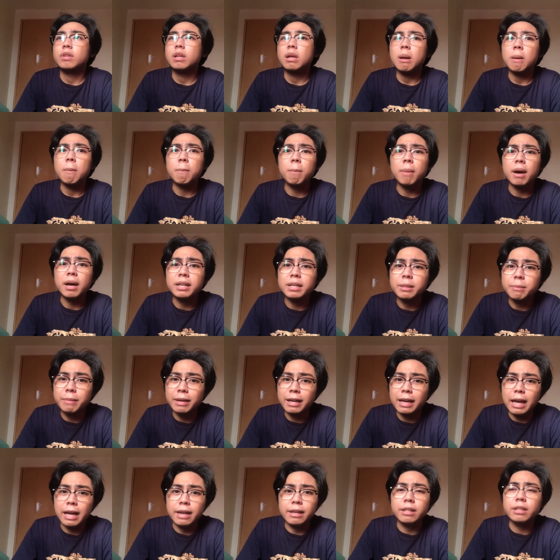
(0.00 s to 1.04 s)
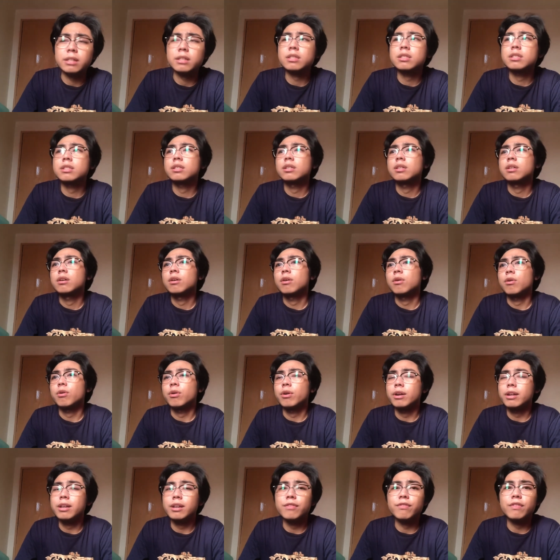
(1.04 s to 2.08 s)
body mechanics or
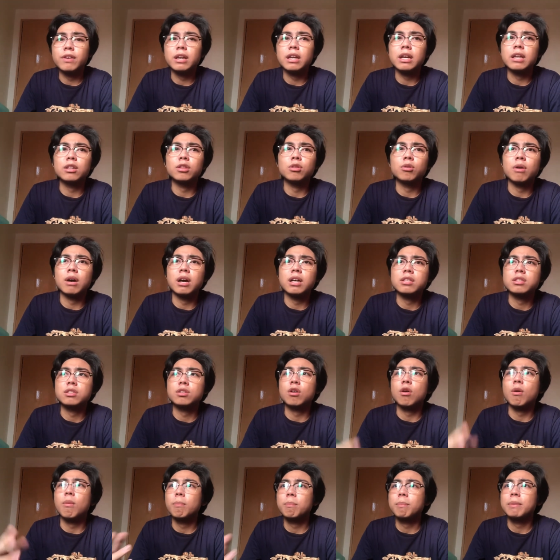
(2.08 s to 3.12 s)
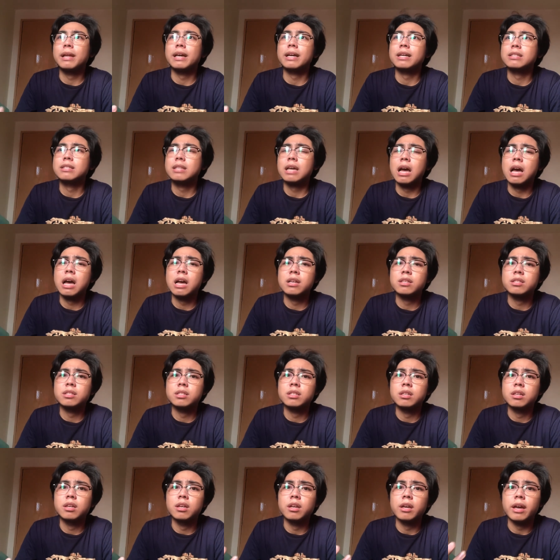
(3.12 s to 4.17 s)
even to as complex as
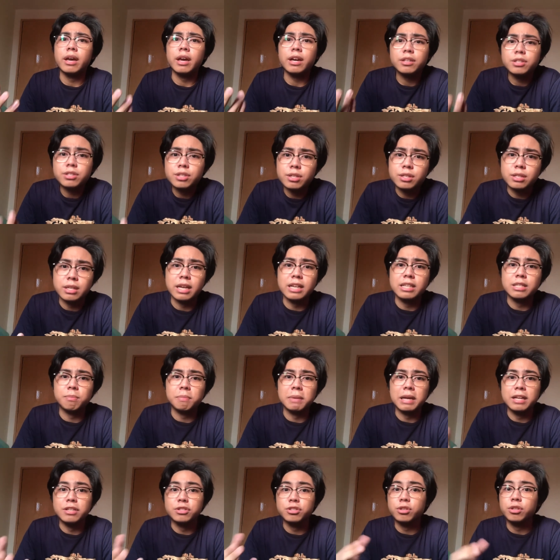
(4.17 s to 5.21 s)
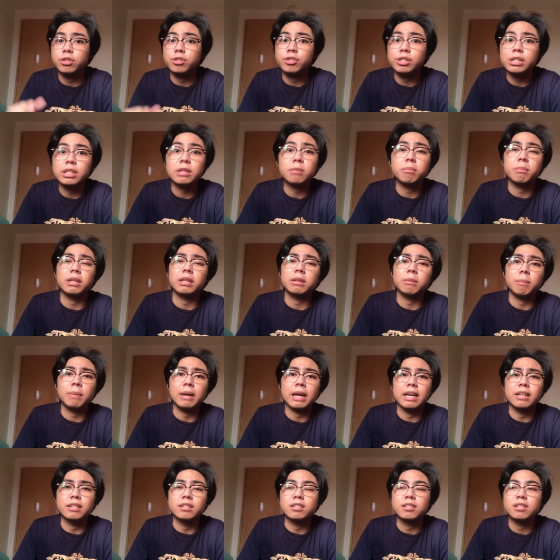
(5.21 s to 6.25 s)
exercise plans or treatment
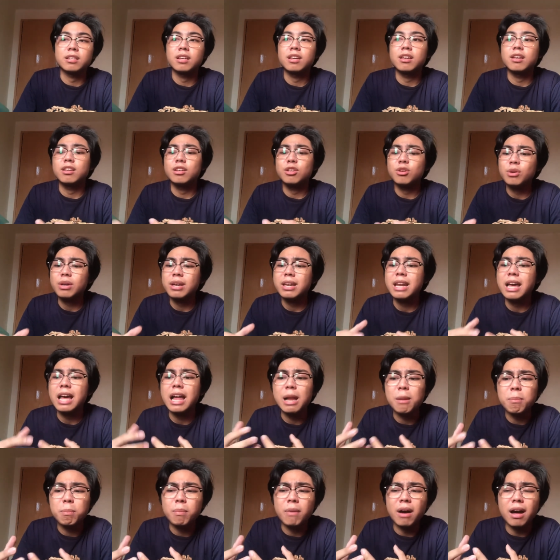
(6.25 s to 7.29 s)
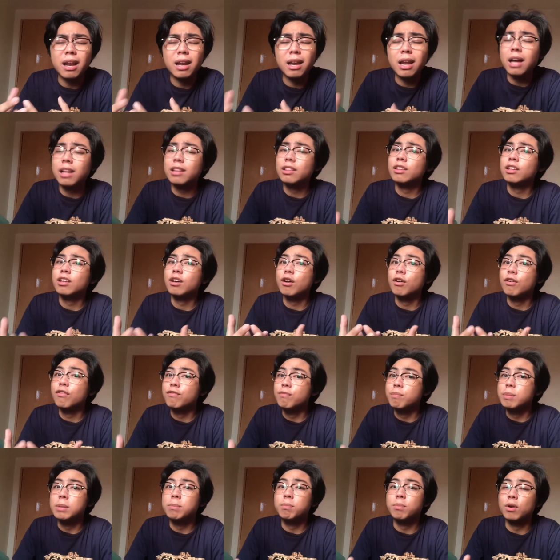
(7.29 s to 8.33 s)
plans you can help a lot of
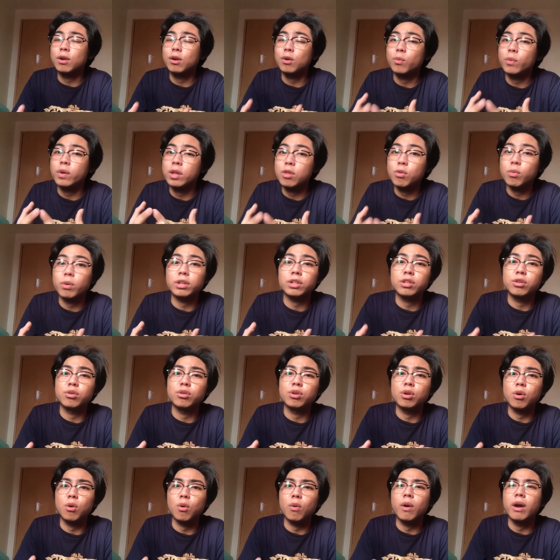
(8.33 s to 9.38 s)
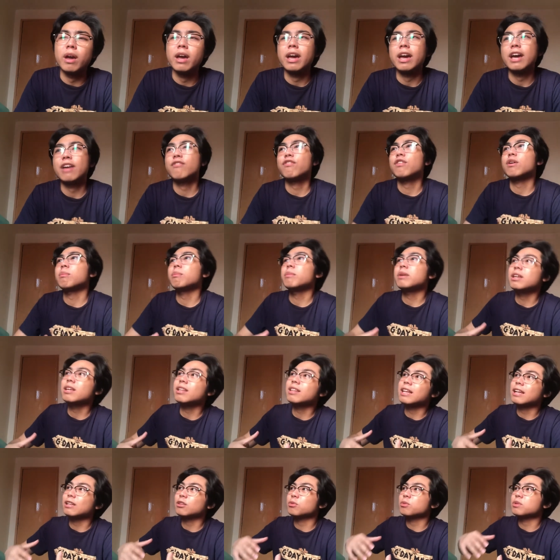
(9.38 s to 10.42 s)
people with what you know and for me
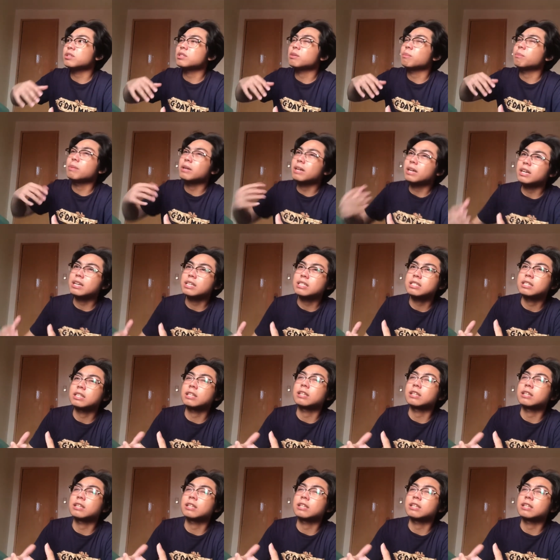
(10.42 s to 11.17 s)
that was the biggest